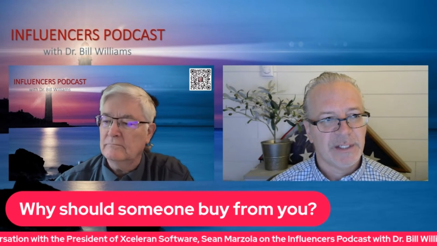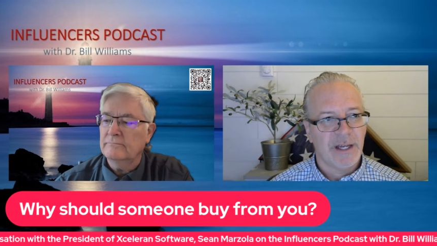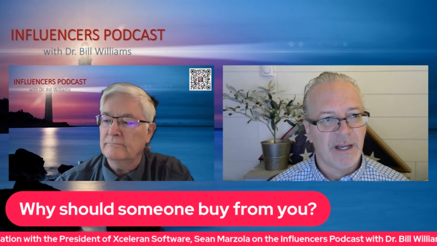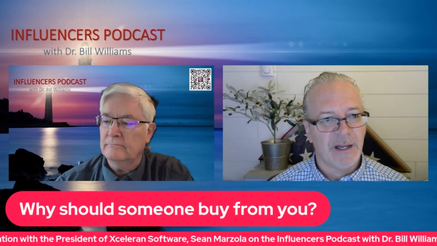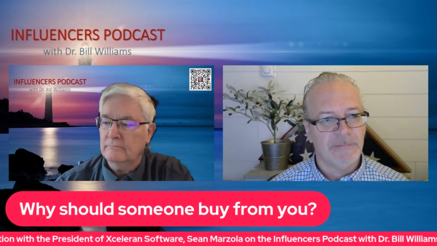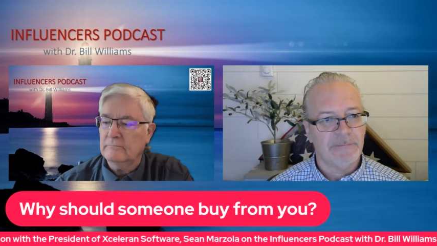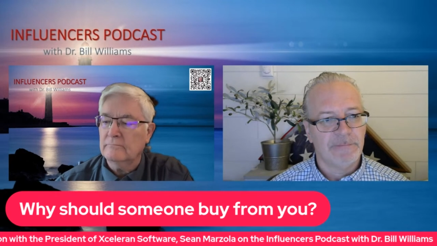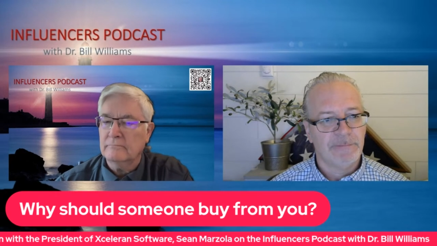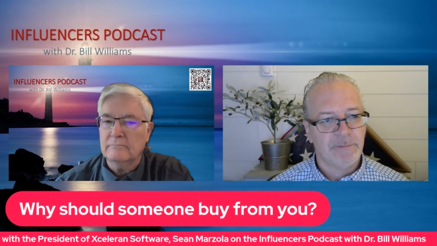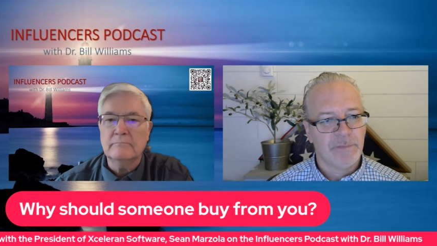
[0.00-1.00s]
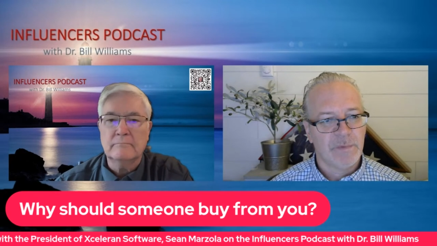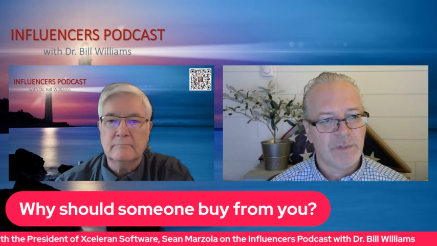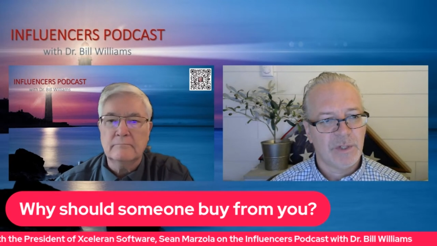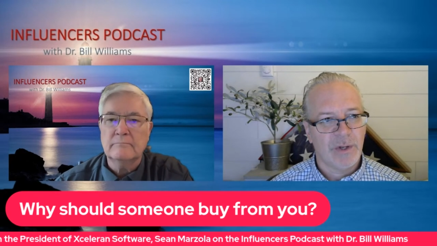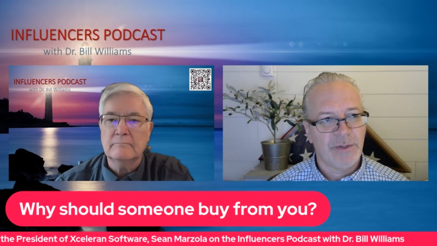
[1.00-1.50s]
Speaker 1: Um,
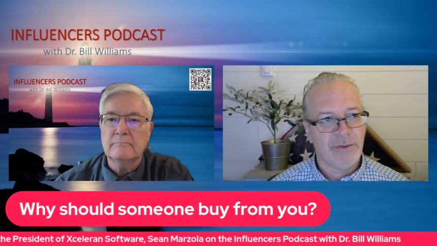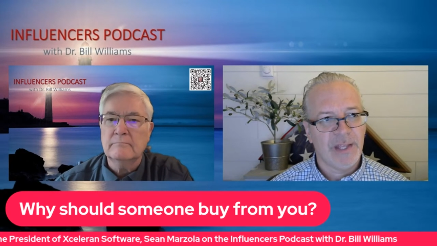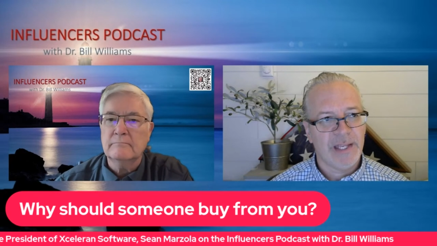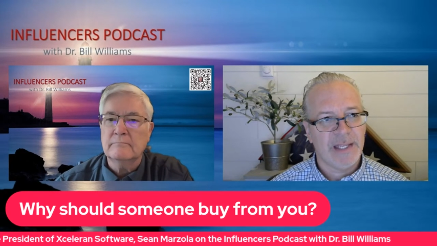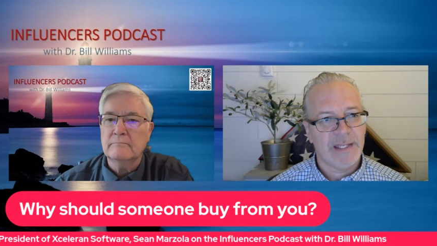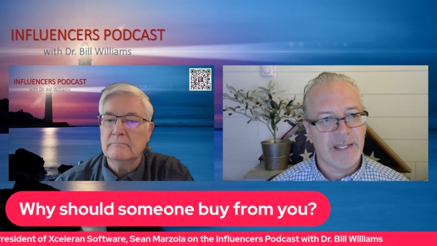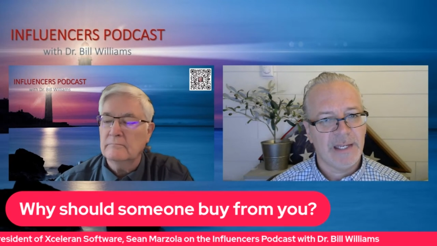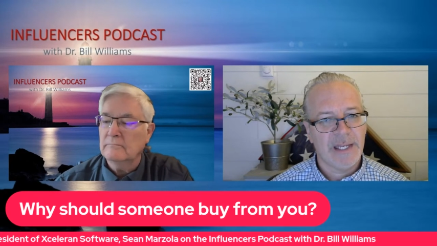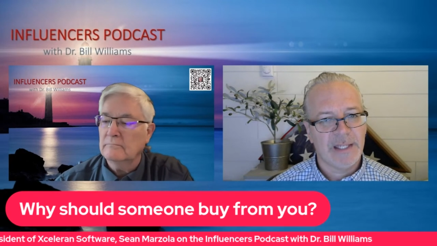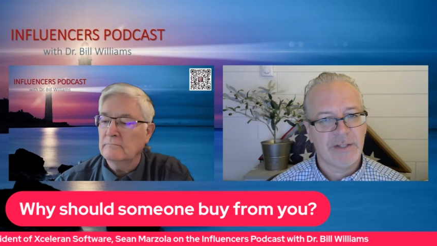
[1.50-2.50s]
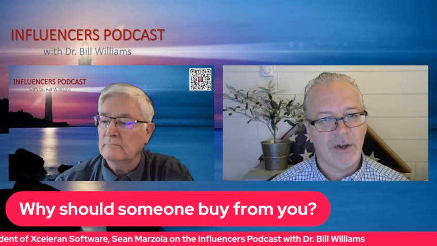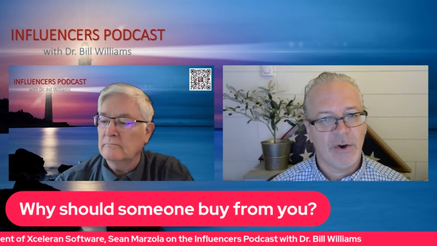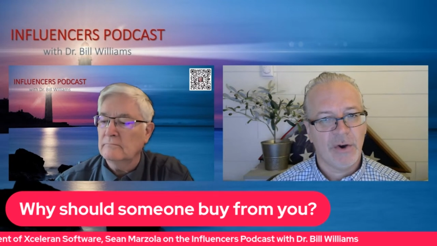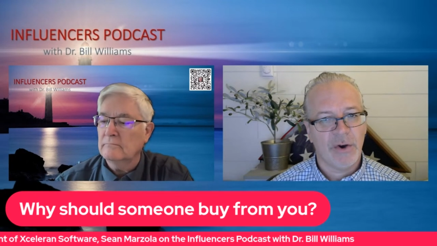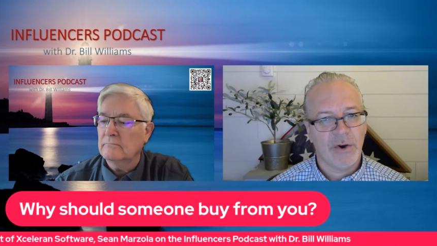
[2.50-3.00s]
so I do think it it hits
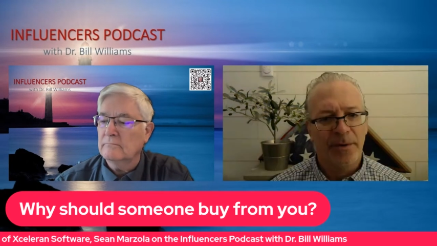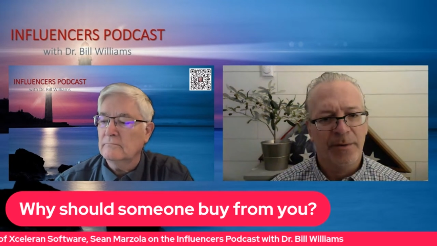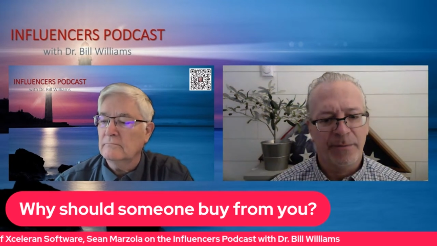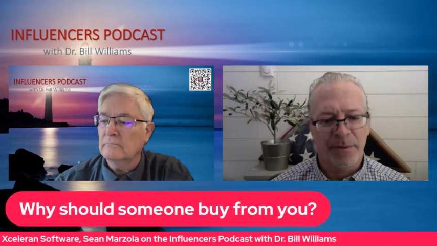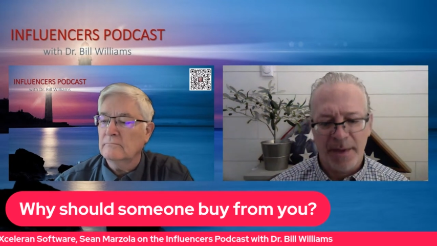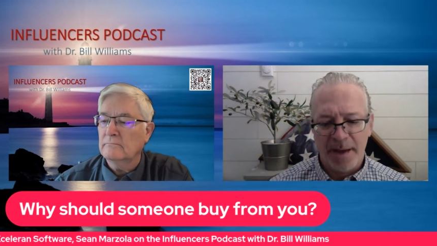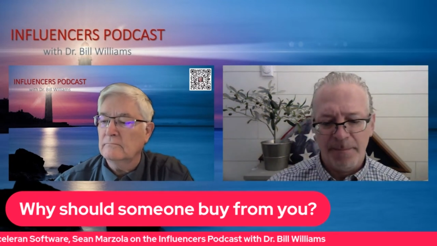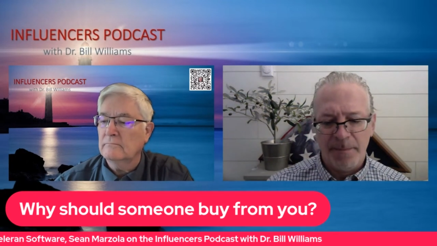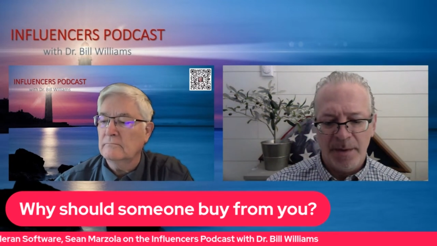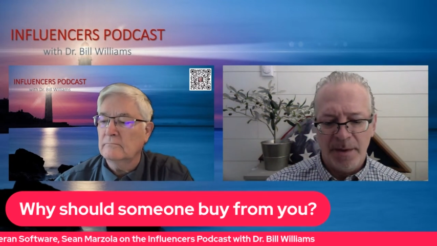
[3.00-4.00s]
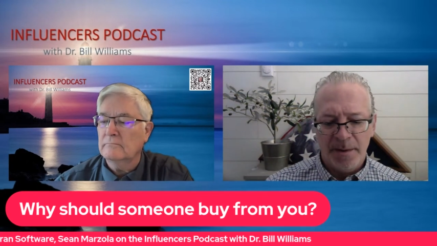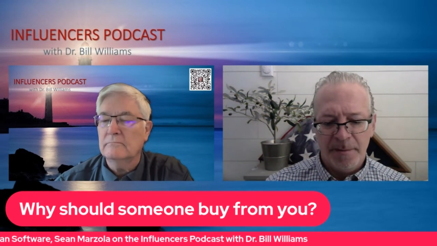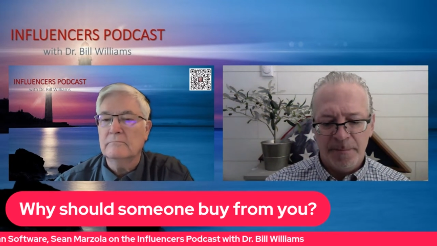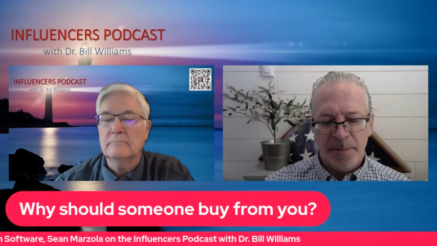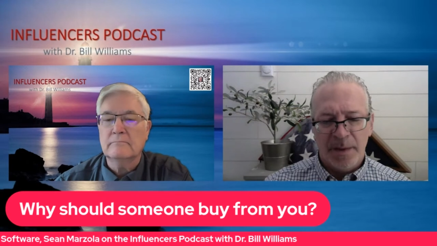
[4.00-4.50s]
home for for them,
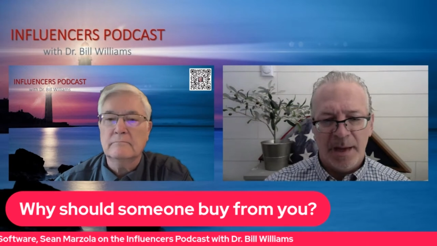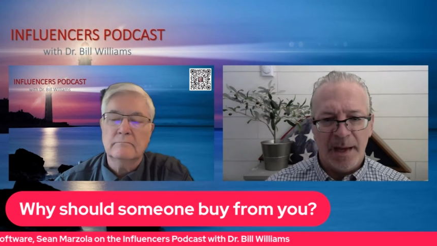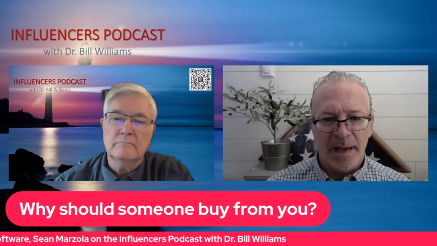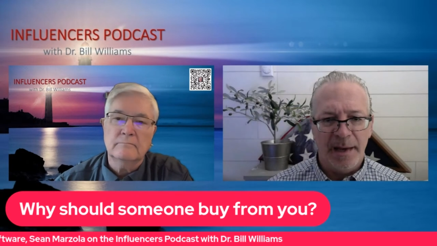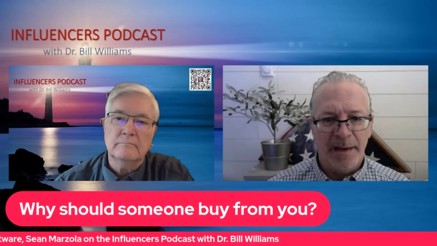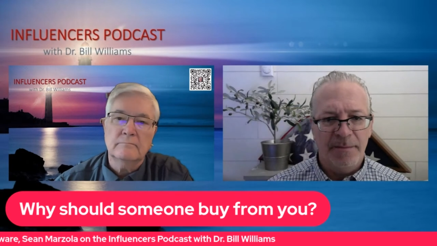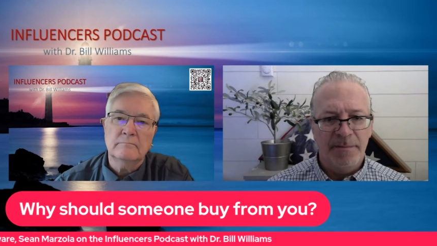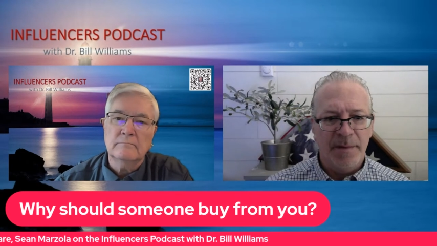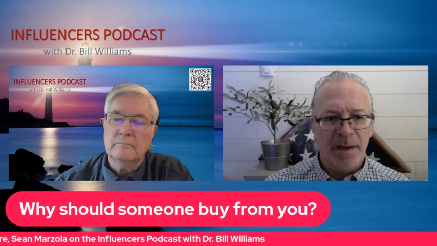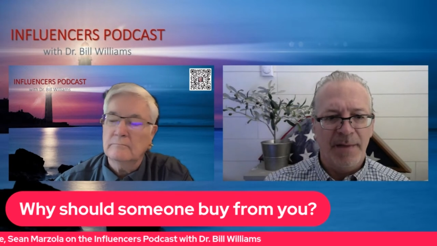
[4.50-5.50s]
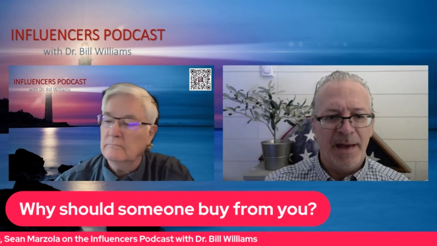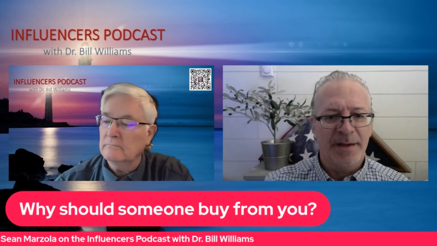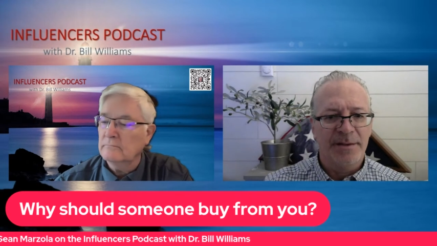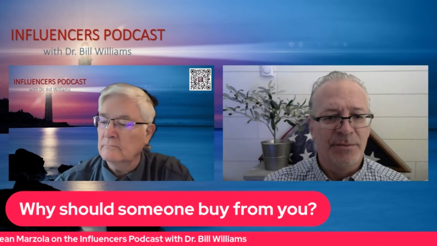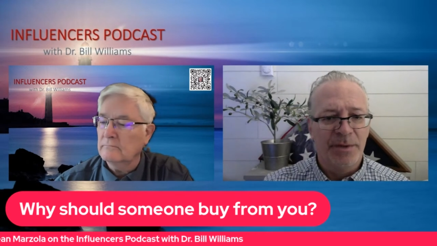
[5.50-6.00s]
and and that
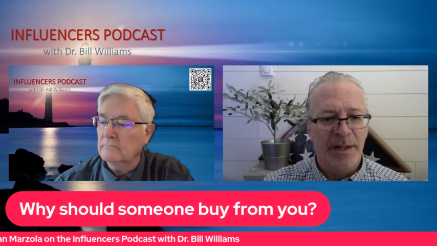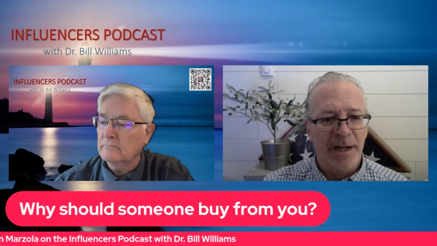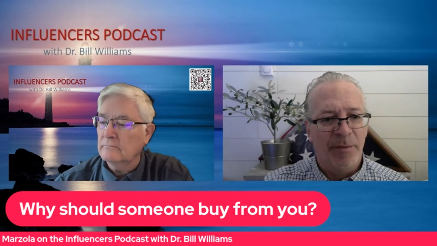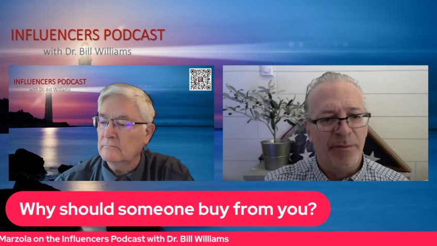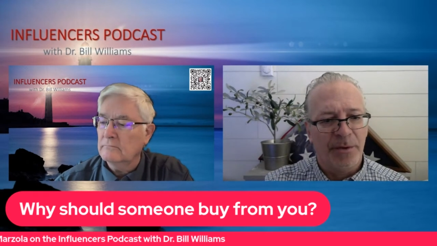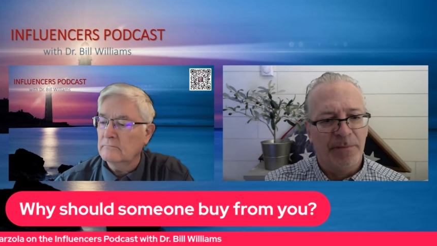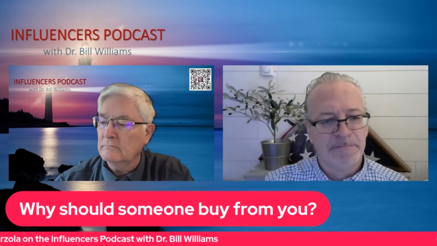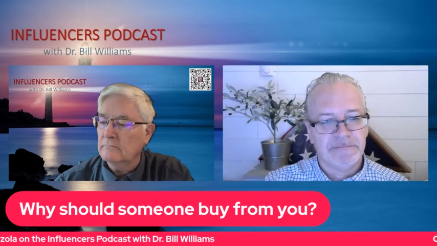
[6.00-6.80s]
is really helpful.